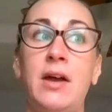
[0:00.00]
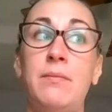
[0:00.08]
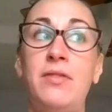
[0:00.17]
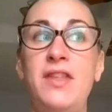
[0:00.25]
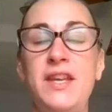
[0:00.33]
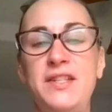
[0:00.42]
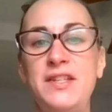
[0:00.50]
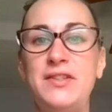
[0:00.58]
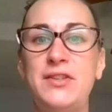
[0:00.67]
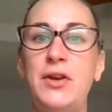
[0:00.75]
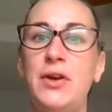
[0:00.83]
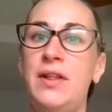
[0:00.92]
This is
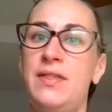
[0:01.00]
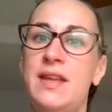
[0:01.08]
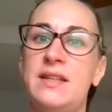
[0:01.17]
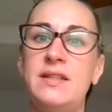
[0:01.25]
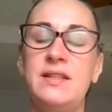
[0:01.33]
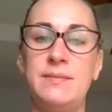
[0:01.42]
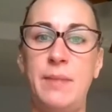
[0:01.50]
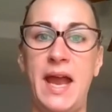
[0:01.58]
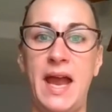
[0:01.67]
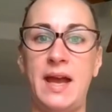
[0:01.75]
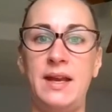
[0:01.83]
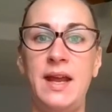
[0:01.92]
good, this is
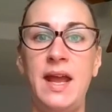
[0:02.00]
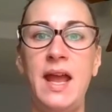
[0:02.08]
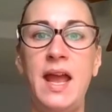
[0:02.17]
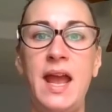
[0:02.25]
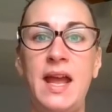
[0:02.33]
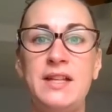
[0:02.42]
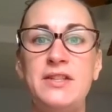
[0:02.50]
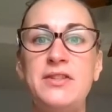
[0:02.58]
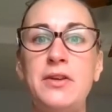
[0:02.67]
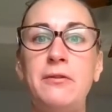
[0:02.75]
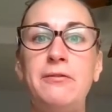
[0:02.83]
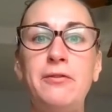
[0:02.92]
bad. And
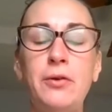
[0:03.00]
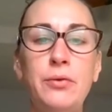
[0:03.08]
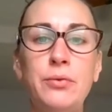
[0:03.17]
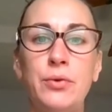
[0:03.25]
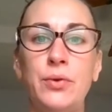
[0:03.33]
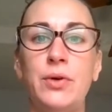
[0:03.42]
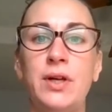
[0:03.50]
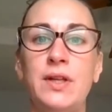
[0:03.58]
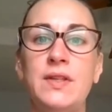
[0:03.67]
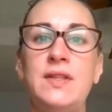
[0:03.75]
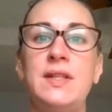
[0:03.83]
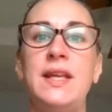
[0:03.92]
so food
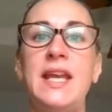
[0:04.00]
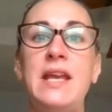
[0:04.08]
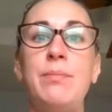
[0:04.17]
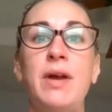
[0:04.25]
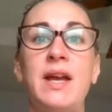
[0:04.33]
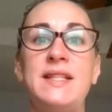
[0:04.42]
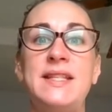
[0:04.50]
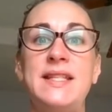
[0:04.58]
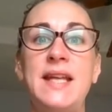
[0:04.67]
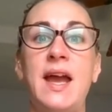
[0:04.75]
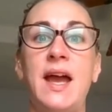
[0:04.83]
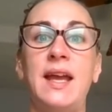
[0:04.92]
rules keep us
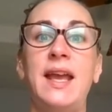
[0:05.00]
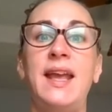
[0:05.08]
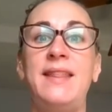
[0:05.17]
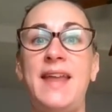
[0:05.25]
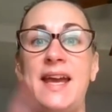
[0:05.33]
stuck in